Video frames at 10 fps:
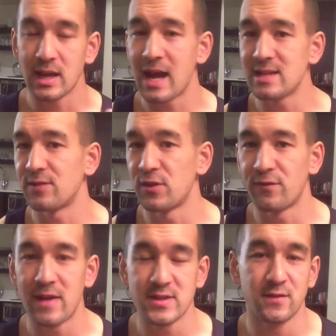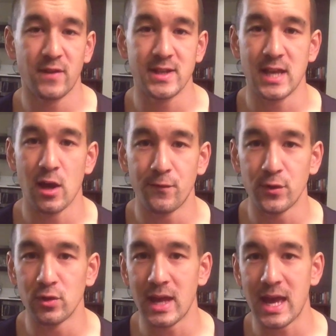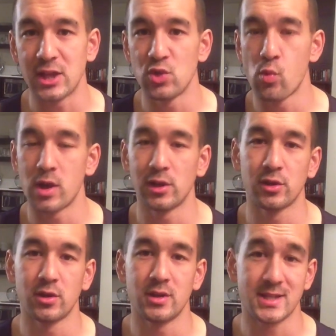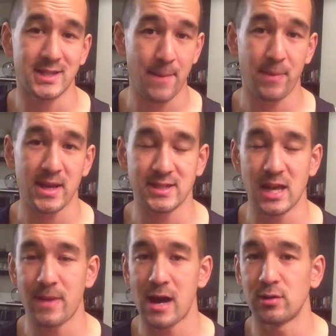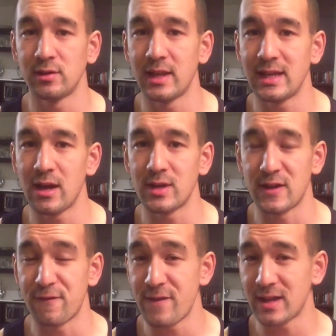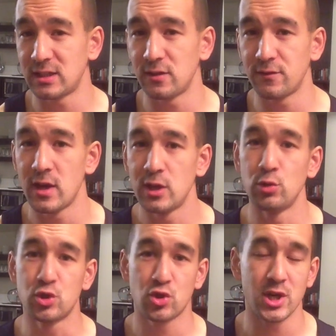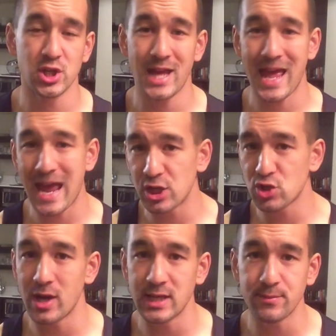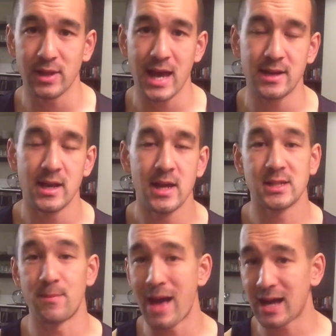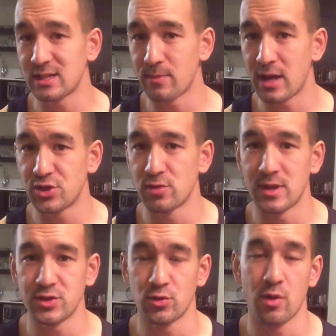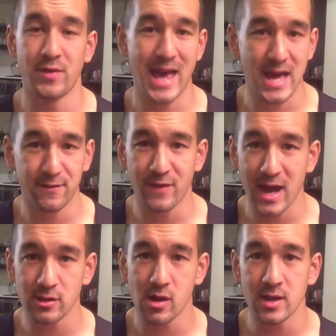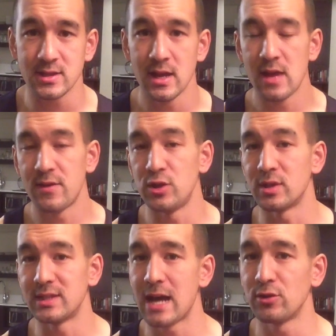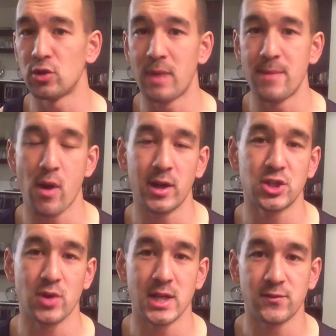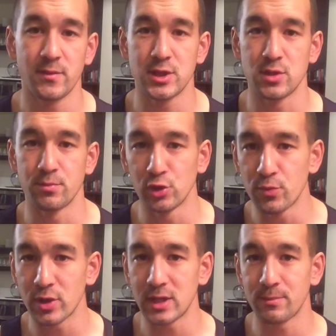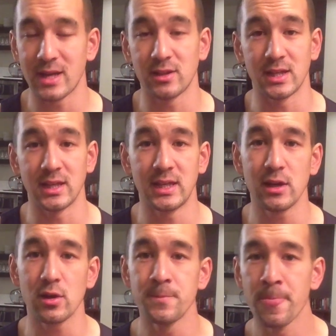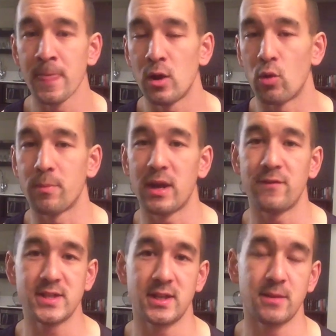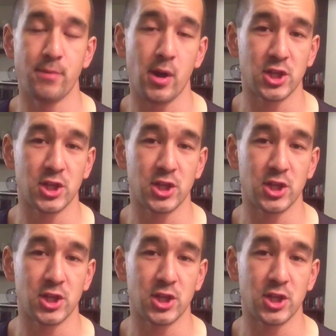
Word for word: Guys, if you find this advice helpful and you want to learn step-by-step how to lay out an effective nutrition and training plan to maximize your muscle growth and fat loss, then you can download my Body Transformation Blueprint by clicking here or by visiting